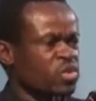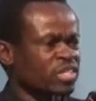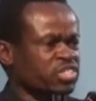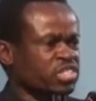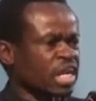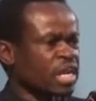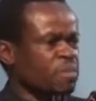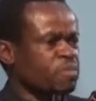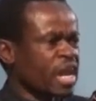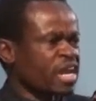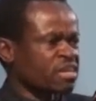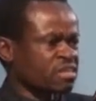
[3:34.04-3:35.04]
we
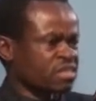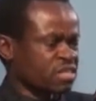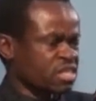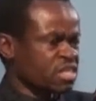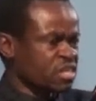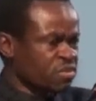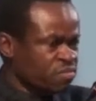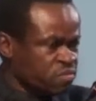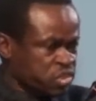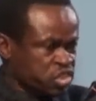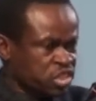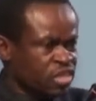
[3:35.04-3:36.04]
celebrate
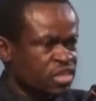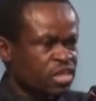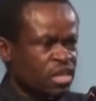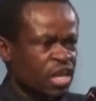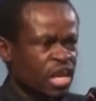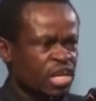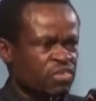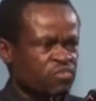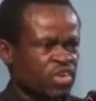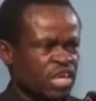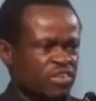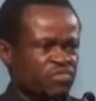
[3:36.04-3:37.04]
thieves and
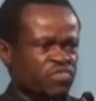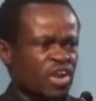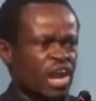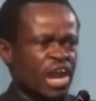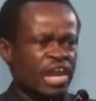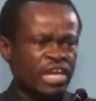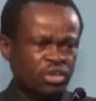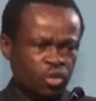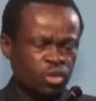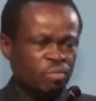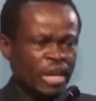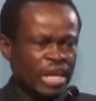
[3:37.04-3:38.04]
vilify
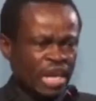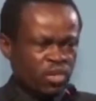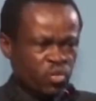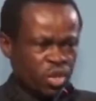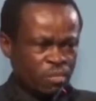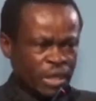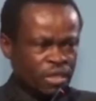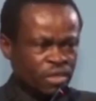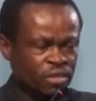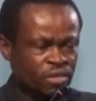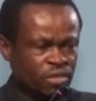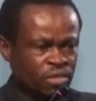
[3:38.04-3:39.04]
good men and
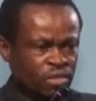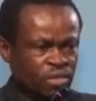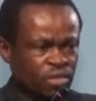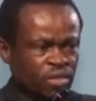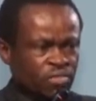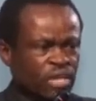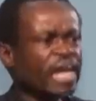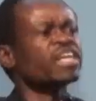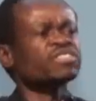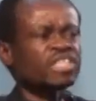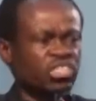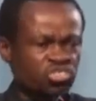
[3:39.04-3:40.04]
women. That
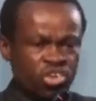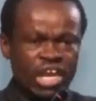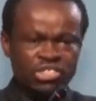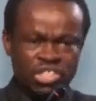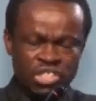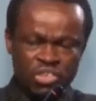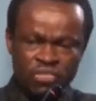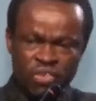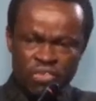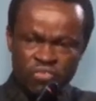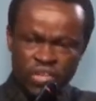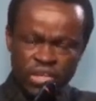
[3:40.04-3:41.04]
is the tragedy of
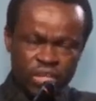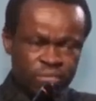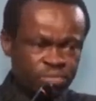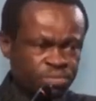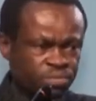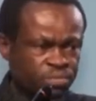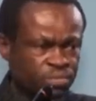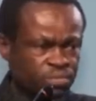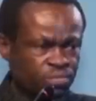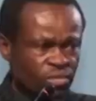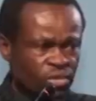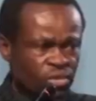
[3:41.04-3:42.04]
Africa.
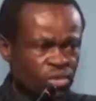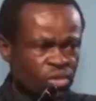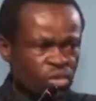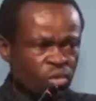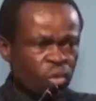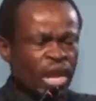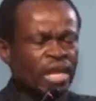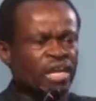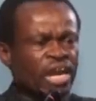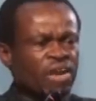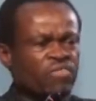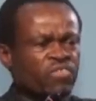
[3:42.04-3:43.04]

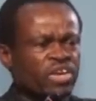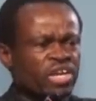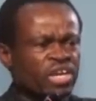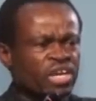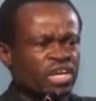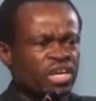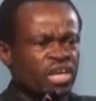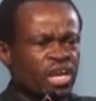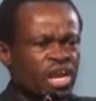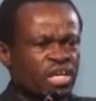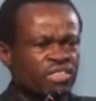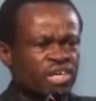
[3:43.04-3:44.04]
While every
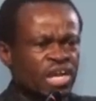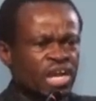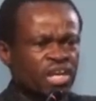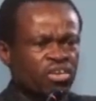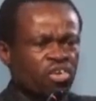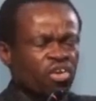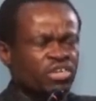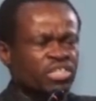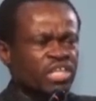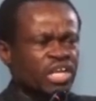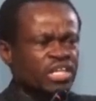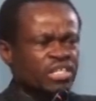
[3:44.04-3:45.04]
other
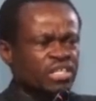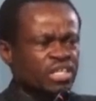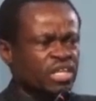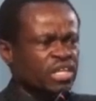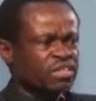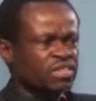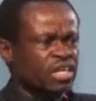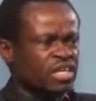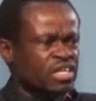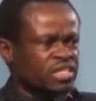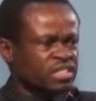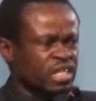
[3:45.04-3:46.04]
continent in the
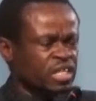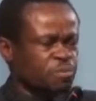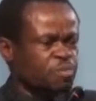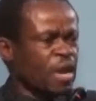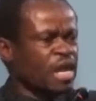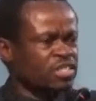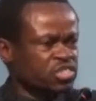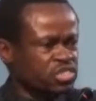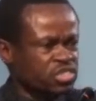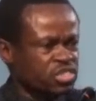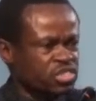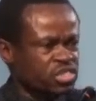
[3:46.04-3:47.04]
recent
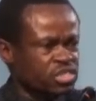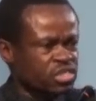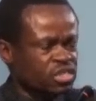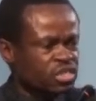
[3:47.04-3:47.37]
past